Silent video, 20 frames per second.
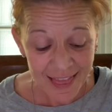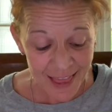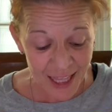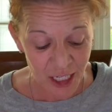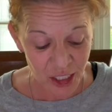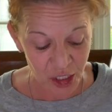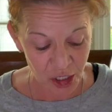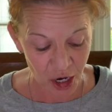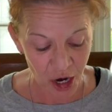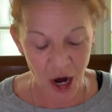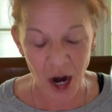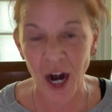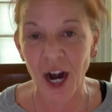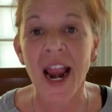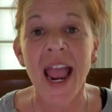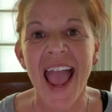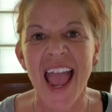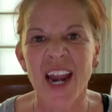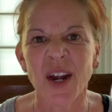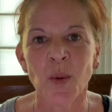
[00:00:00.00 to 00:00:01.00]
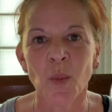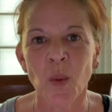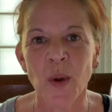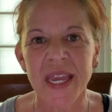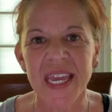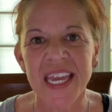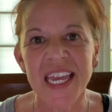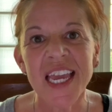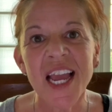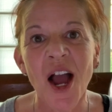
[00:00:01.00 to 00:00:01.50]
the jar, and
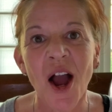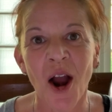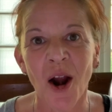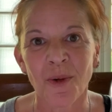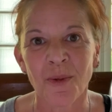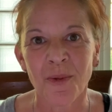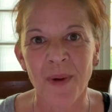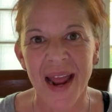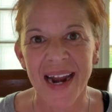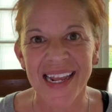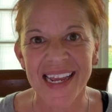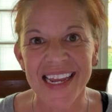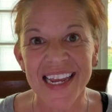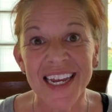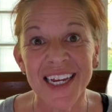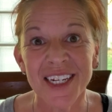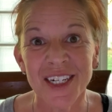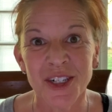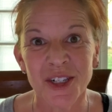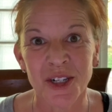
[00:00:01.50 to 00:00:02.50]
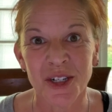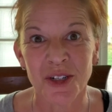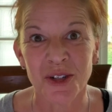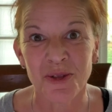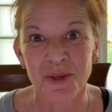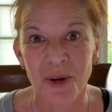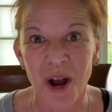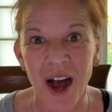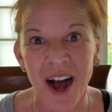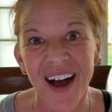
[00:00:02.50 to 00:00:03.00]
we are ready to
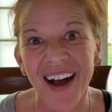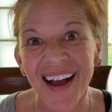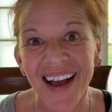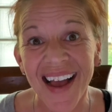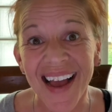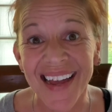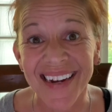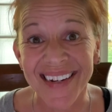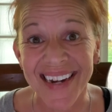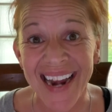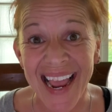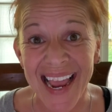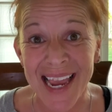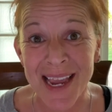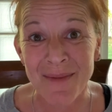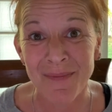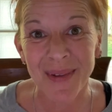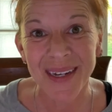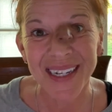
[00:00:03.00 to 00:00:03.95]
draw a name.